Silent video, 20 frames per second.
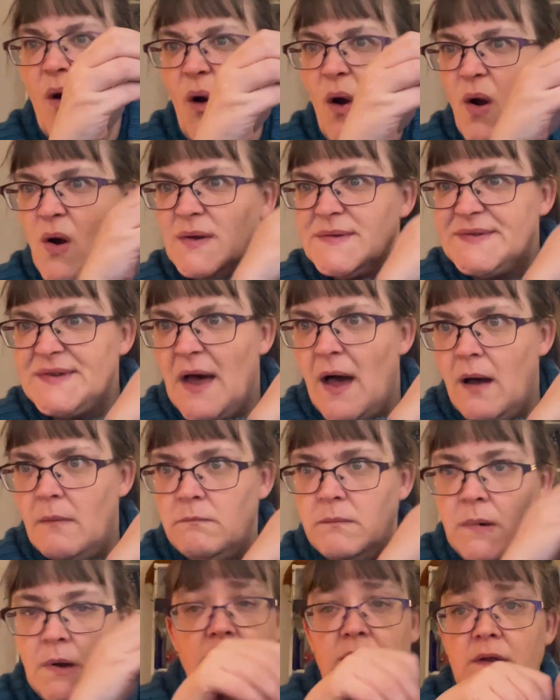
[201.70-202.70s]
Awesome!
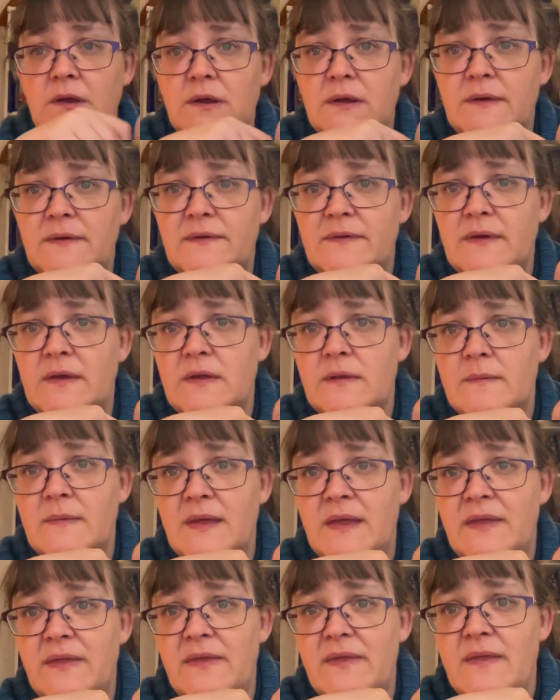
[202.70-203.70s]
I'm gonna set them
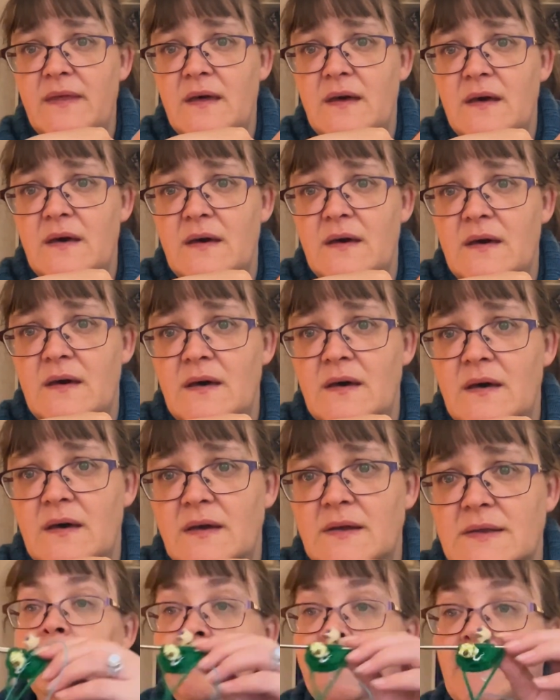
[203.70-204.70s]
like that.
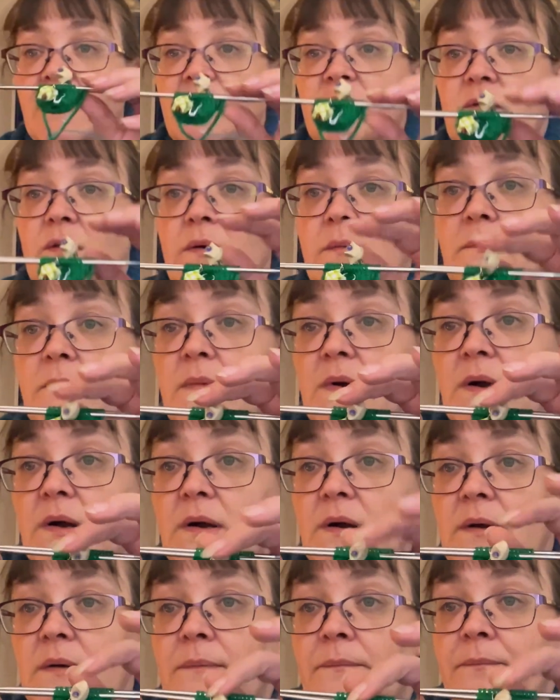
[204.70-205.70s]
I've got my
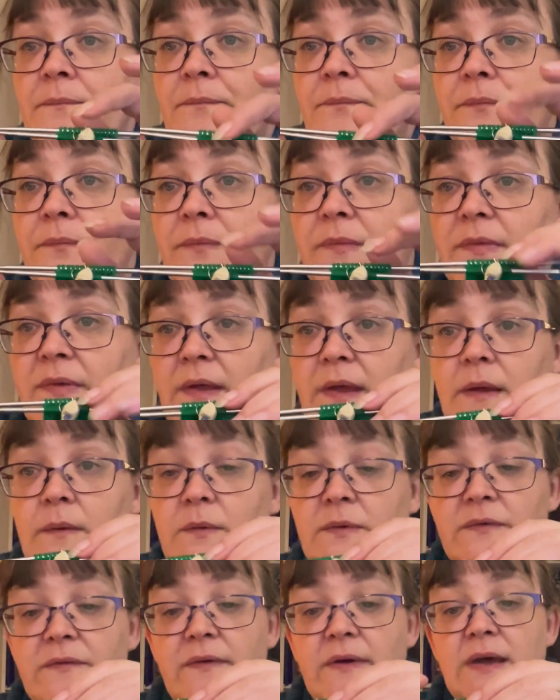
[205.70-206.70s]
thingy
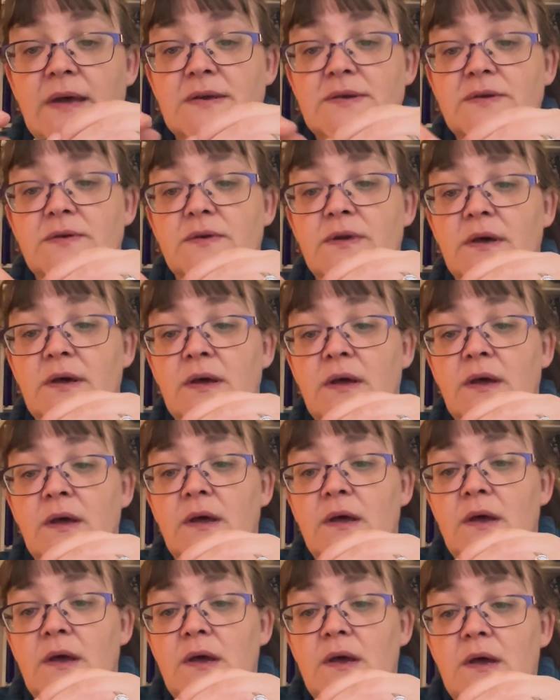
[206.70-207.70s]
ones for yesterday.
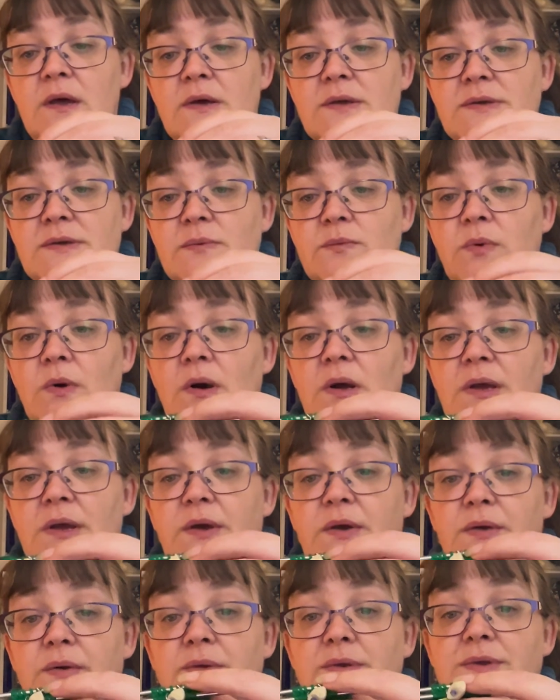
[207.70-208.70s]
So what I
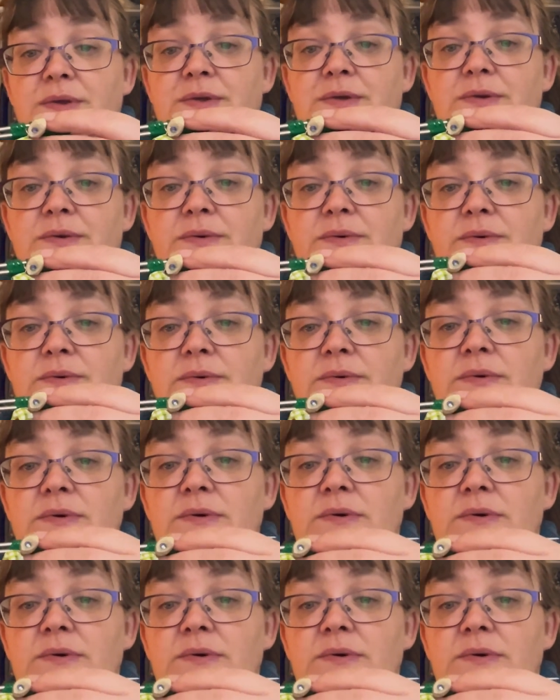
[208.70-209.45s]
could do